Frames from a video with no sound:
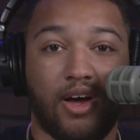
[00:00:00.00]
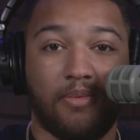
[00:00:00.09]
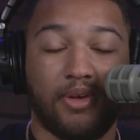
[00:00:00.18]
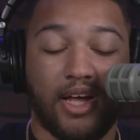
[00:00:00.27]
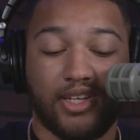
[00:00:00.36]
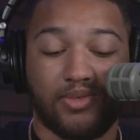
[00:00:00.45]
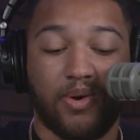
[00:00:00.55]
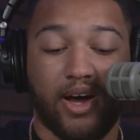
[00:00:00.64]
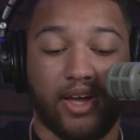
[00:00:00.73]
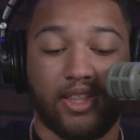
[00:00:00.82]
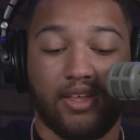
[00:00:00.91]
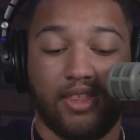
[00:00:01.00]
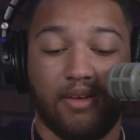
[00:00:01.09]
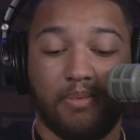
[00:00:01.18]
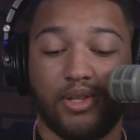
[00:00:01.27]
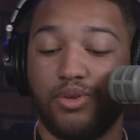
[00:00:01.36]
I mean, that's why.
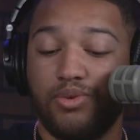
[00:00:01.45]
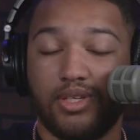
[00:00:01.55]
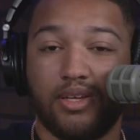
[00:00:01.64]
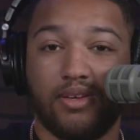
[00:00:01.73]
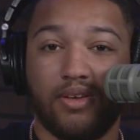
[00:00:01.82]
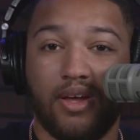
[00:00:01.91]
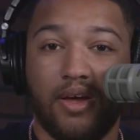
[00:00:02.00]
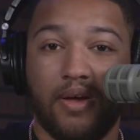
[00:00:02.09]
They've been losing